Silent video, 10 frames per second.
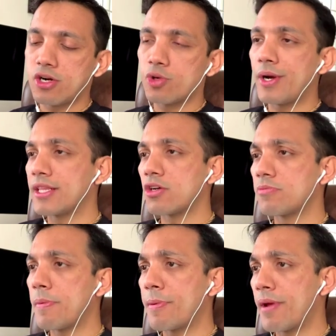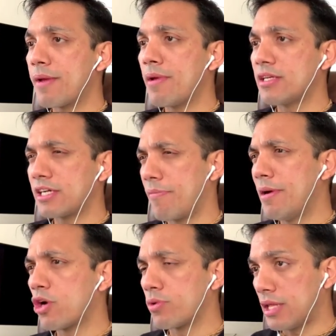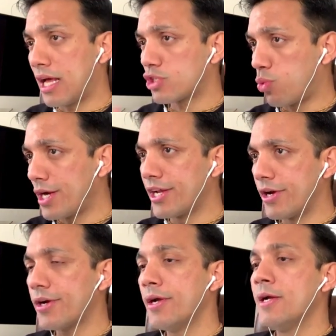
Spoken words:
around 20,000 people in my email list that I built over the last 1 year.